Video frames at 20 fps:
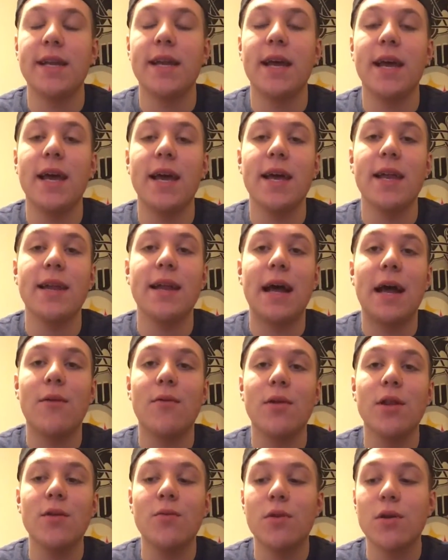And I
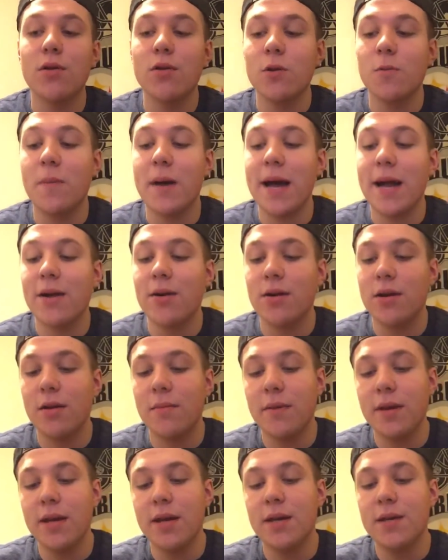really want to look back on
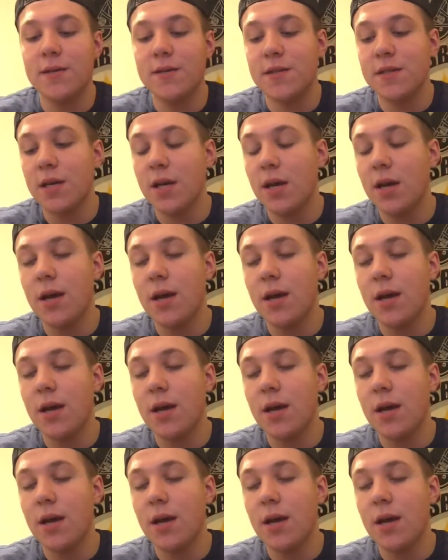it because